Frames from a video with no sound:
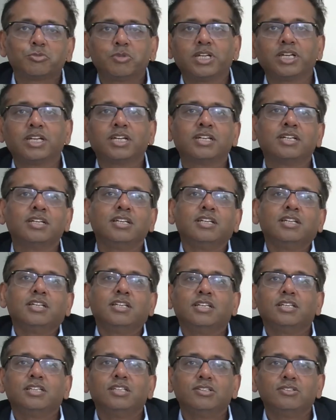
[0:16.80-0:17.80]
where
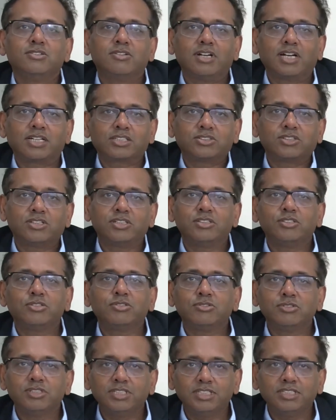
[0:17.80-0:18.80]
you actually
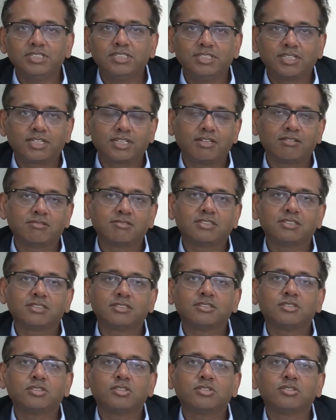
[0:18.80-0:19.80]
do need the
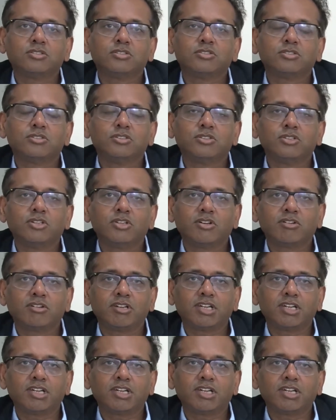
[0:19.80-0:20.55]
accountant to do your